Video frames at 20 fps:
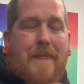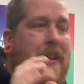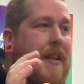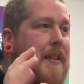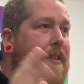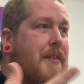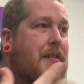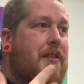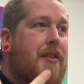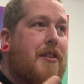
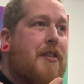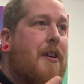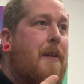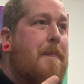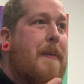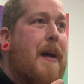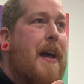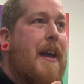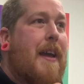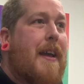Because I just
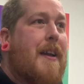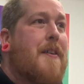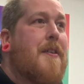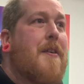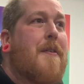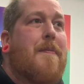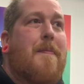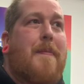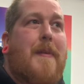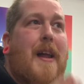got paid,
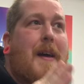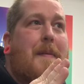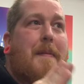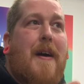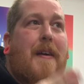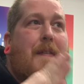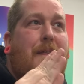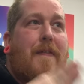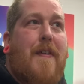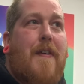like,
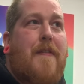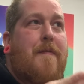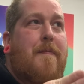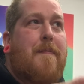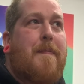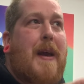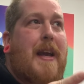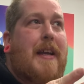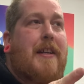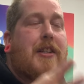my fifth
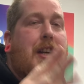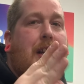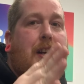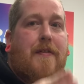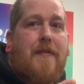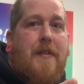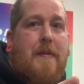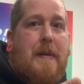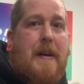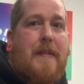paycheck
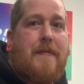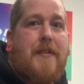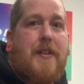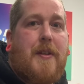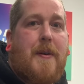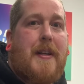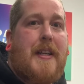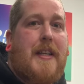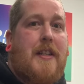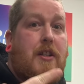of the month.
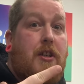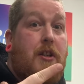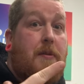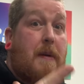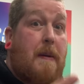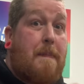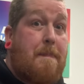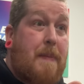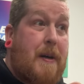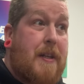So I need to do
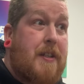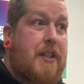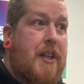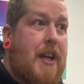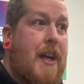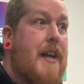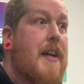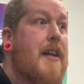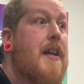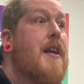my
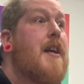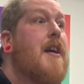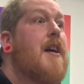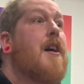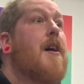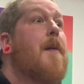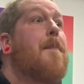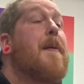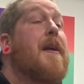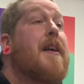budget.
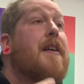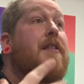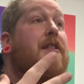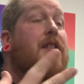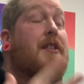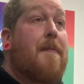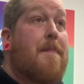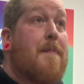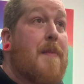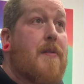Because
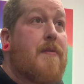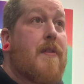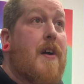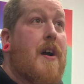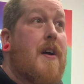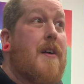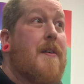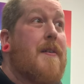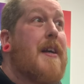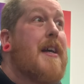
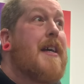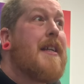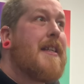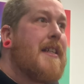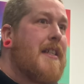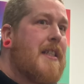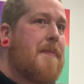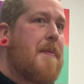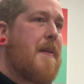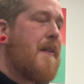tomorrow
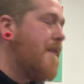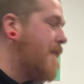needs to be a